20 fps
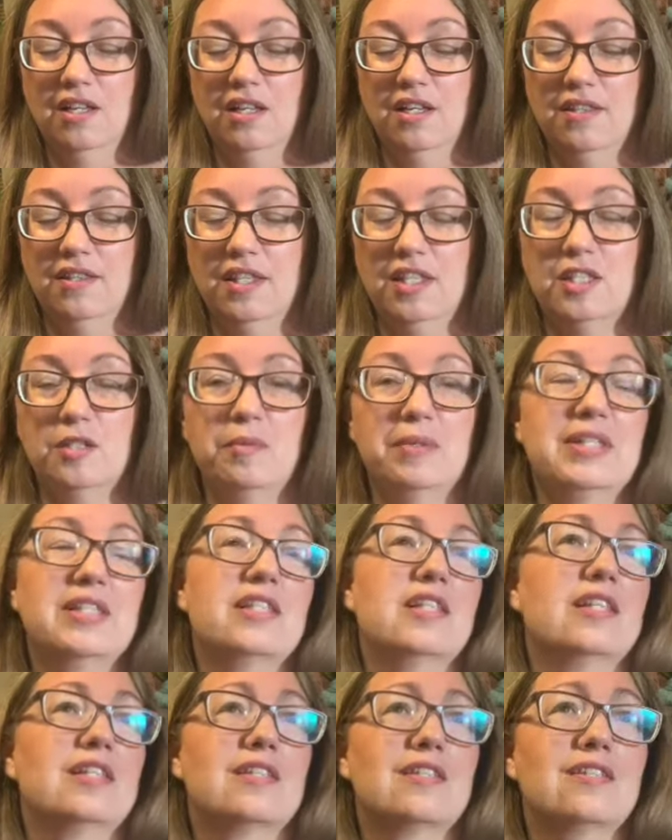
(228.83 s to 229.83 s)
This was
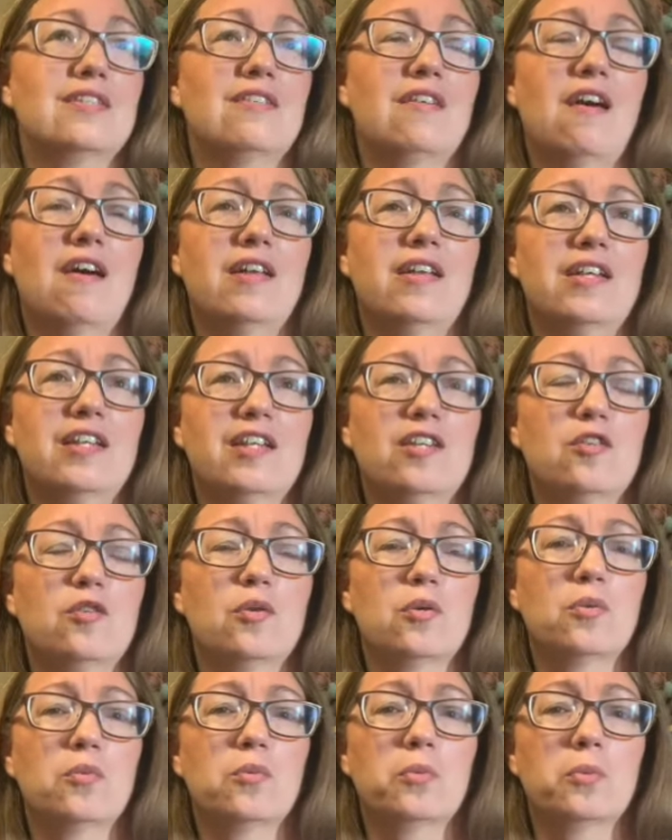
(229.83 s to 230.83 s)
this knotted
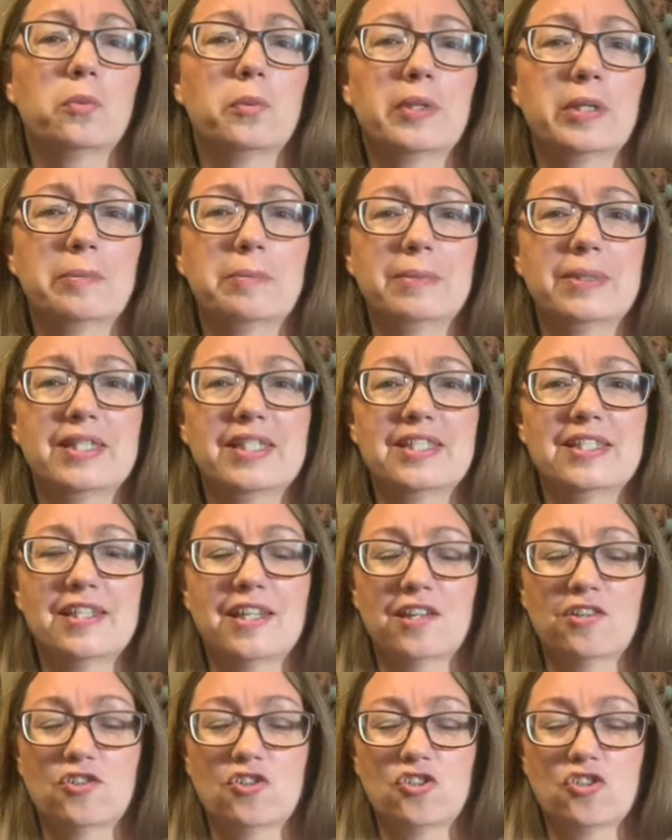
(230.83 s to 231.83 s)
rib
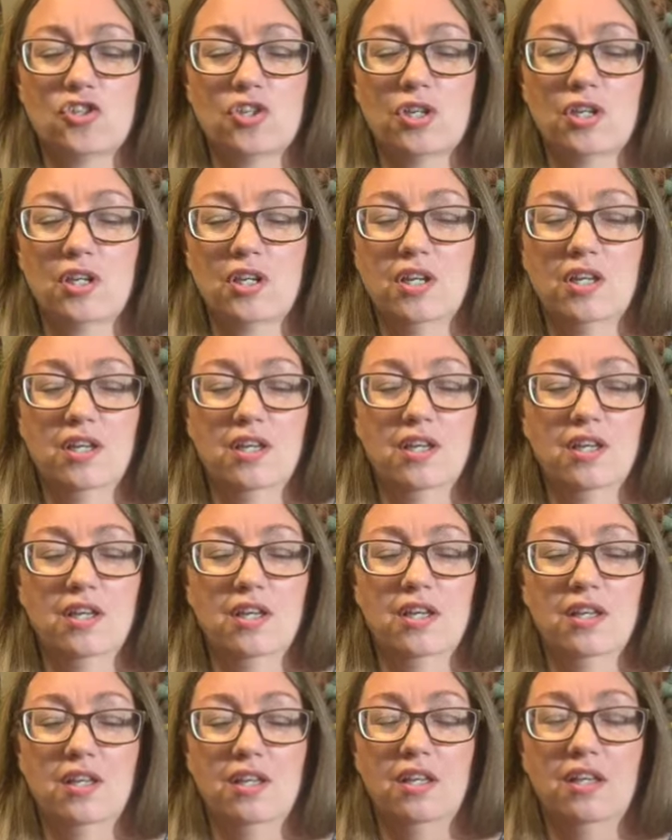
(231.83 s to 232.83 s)
stitch.
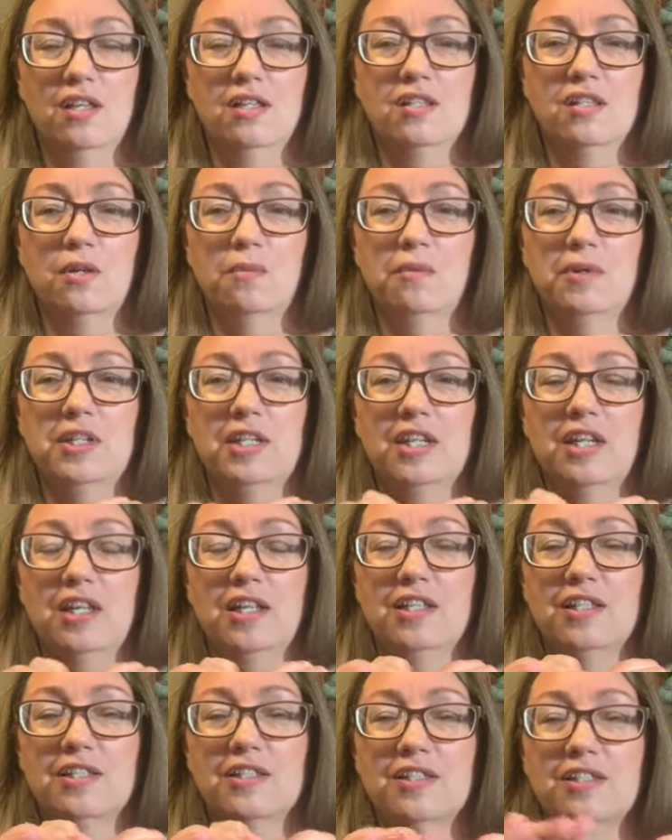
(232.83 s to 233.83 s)
So
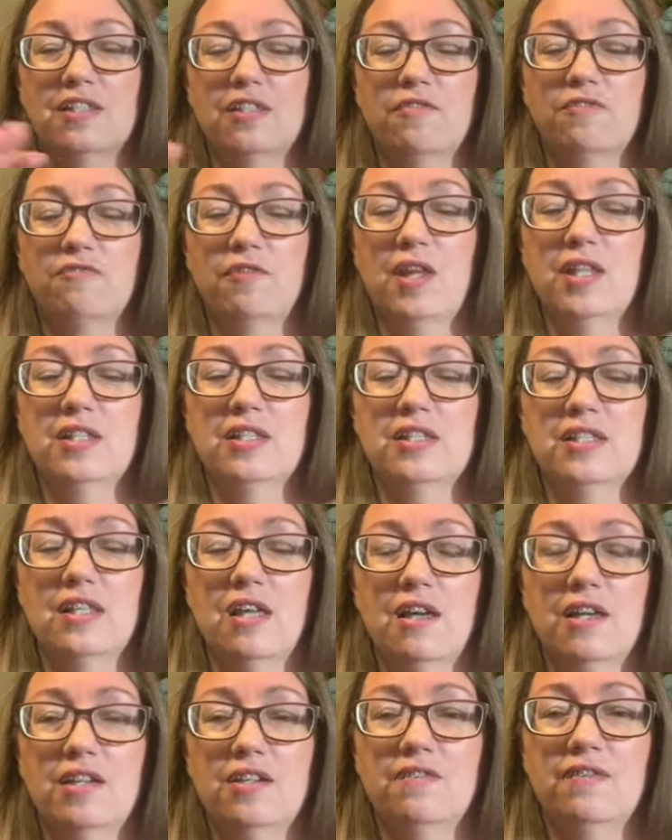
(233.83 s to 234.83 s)
it's the front
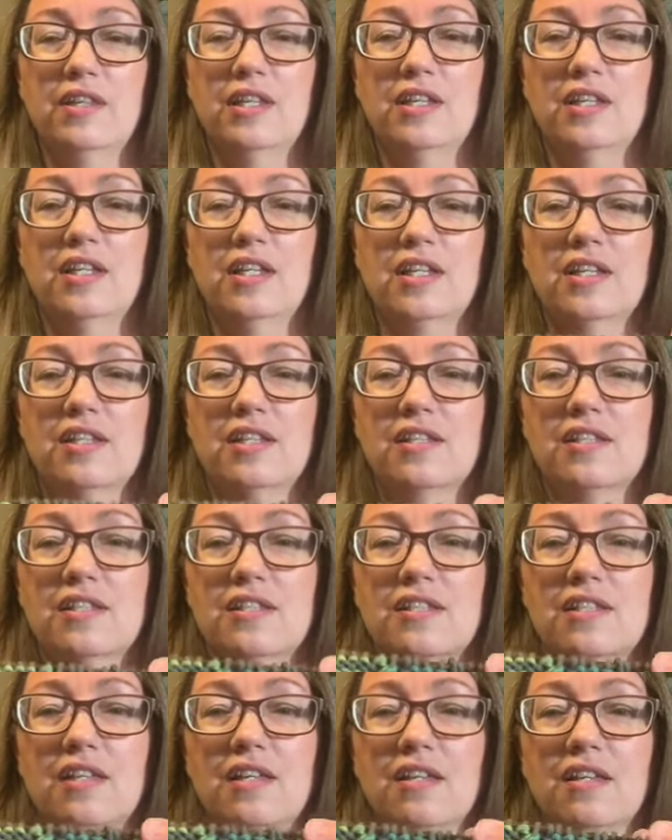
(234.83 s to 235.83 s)
side of it is